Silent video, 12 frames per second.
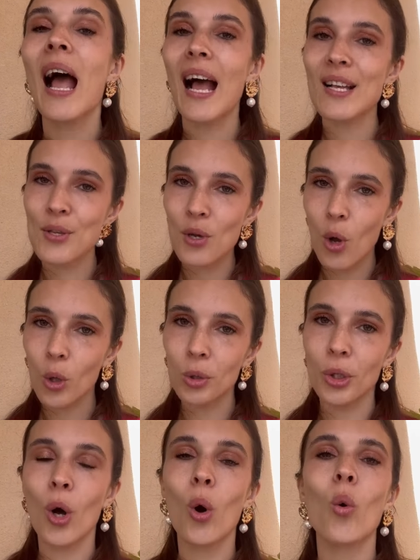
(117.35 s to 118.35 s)
As you all
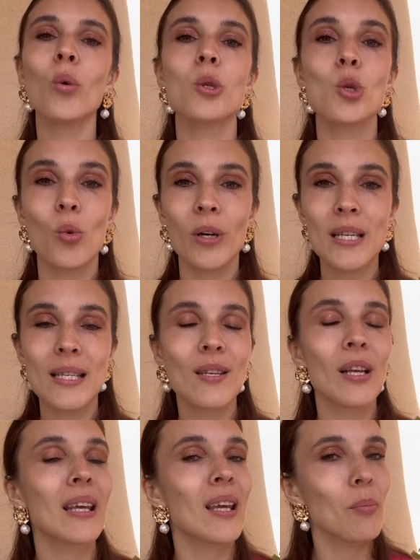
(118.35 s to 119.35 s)
know,
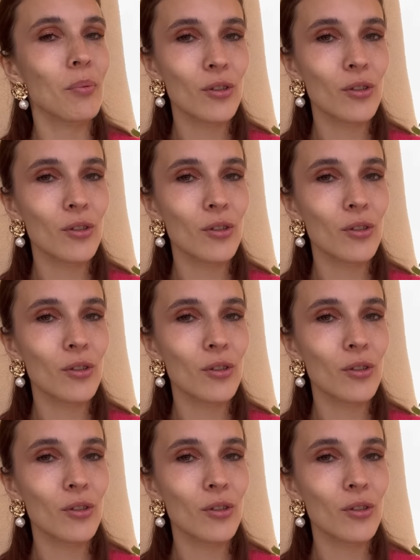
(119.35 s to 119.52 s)
tourists keep